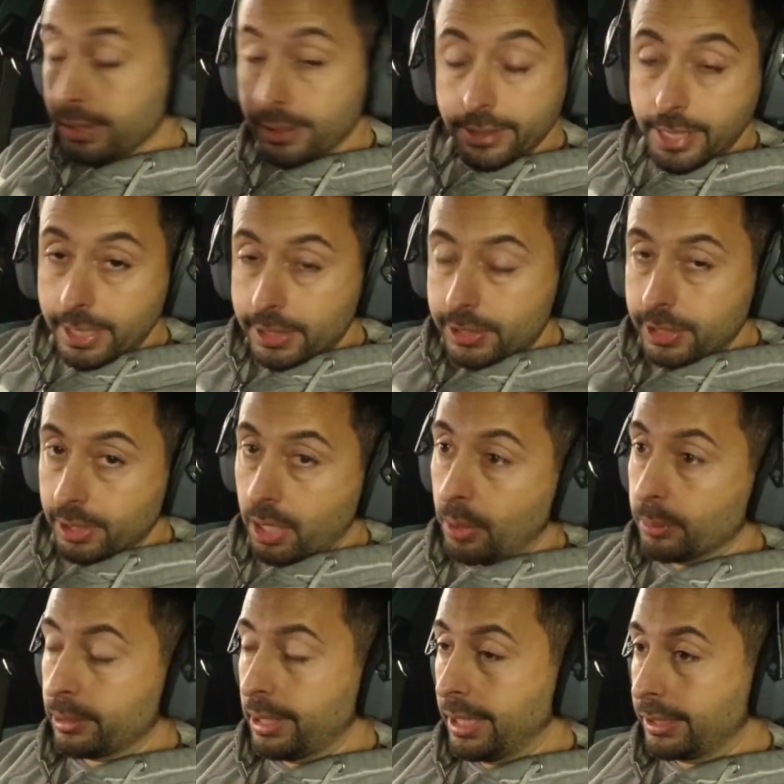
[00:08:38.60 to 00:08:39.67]
the next thing I
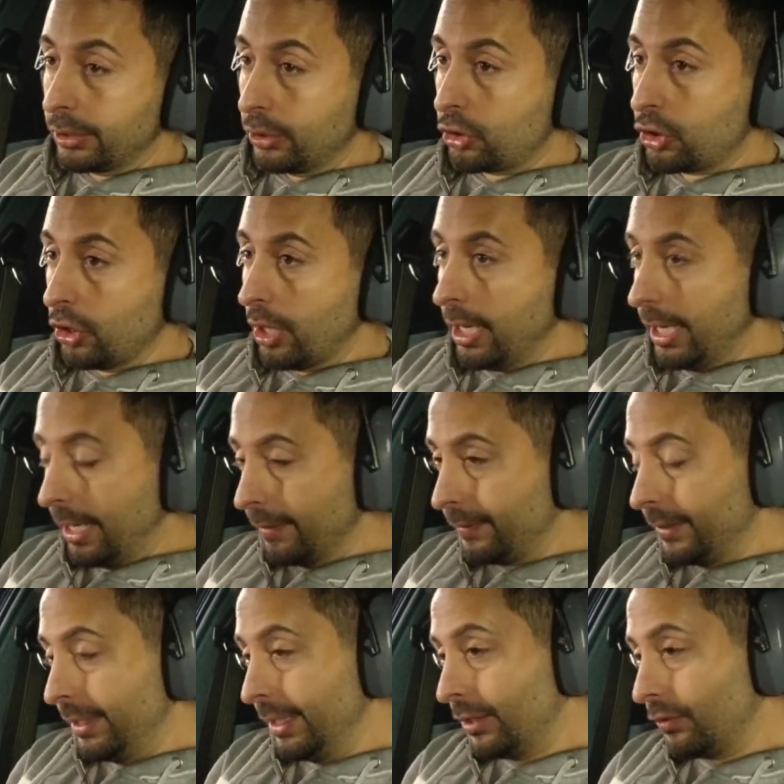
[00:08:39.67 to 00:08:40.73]
would like to try
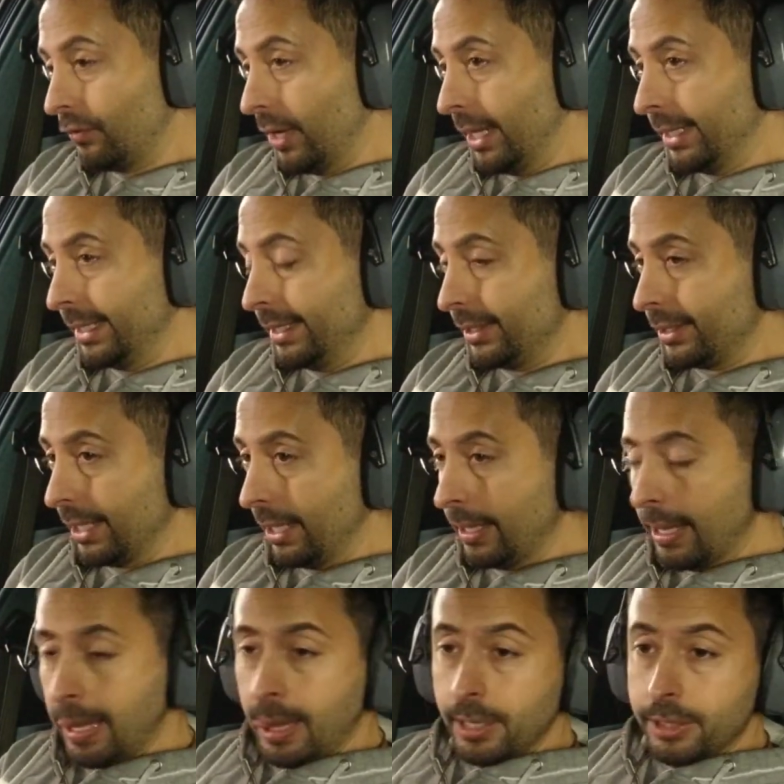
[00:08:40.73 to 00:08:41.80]
after this run is
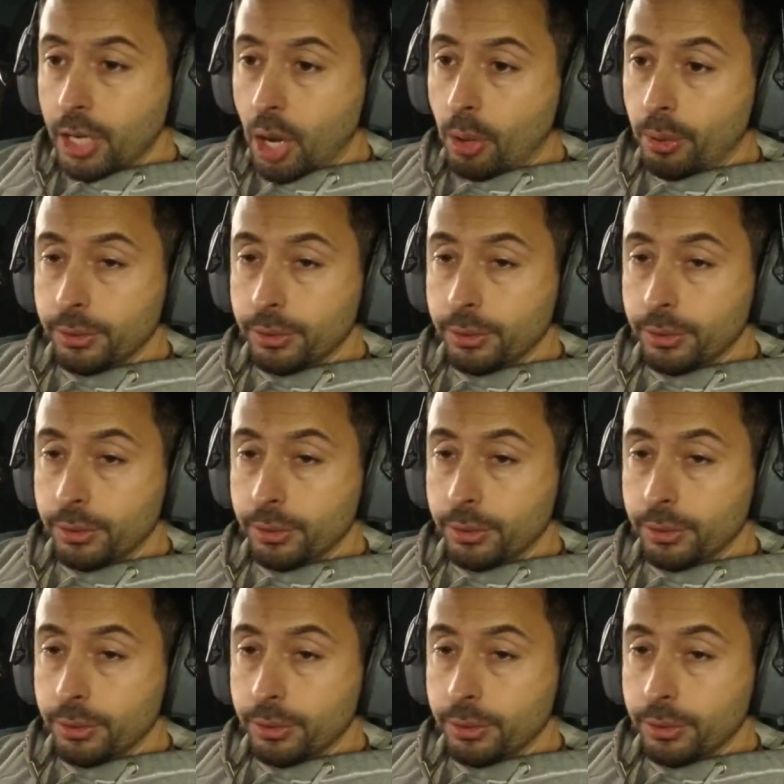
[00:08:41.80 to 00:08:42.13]
go